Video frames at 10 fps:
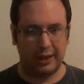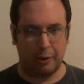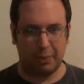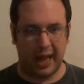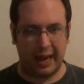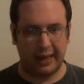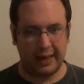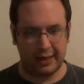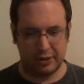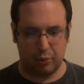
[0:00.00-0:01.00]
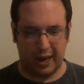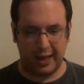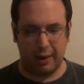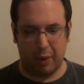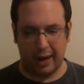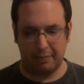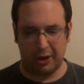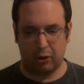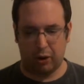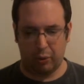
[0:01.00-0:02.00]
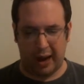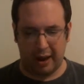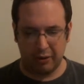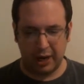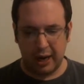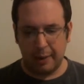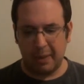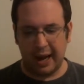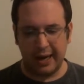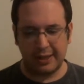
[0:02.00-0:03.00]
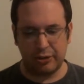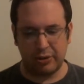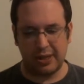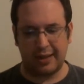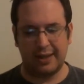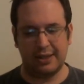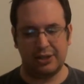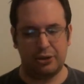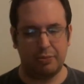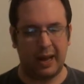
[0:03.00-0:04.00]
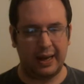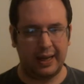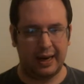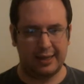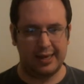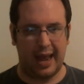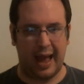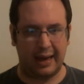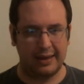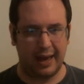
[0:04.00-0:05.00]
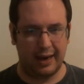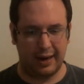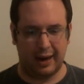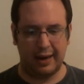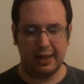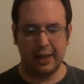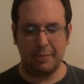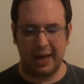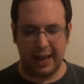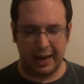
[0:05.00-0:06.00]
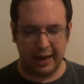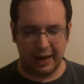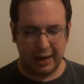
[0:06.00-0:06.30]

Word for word: They're blocking his way. They want him to go around, but it turns out these two men get attacked and uh, eliminated